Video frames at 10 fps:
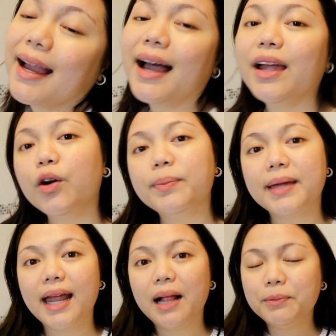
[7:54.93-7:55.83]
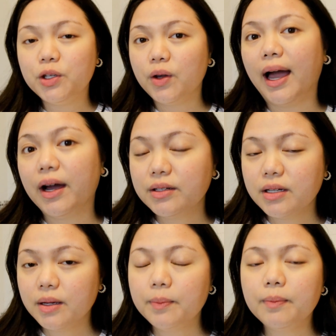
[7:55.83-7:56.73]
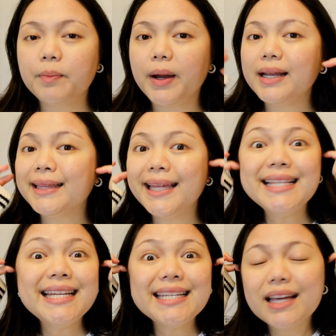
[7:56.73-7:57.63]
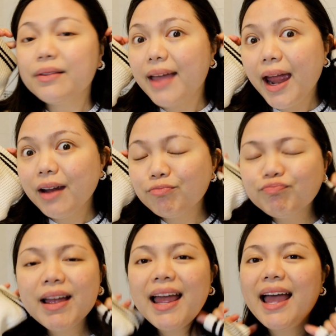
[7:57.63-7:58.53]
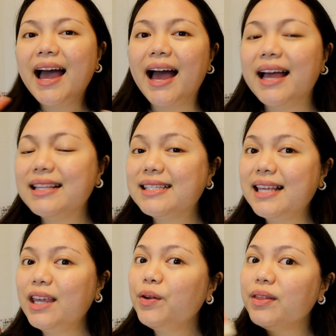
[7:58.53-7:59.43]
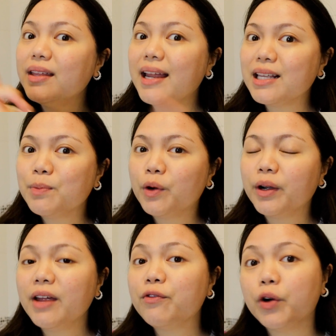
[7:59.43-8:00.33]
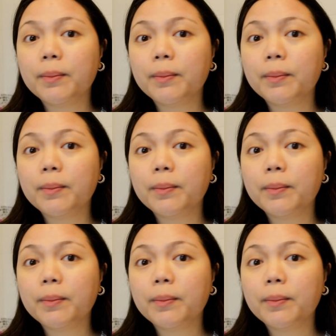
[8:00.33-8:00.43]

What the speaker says: I hope that helped you out, pregnant ladies out there. And see you in the next morning for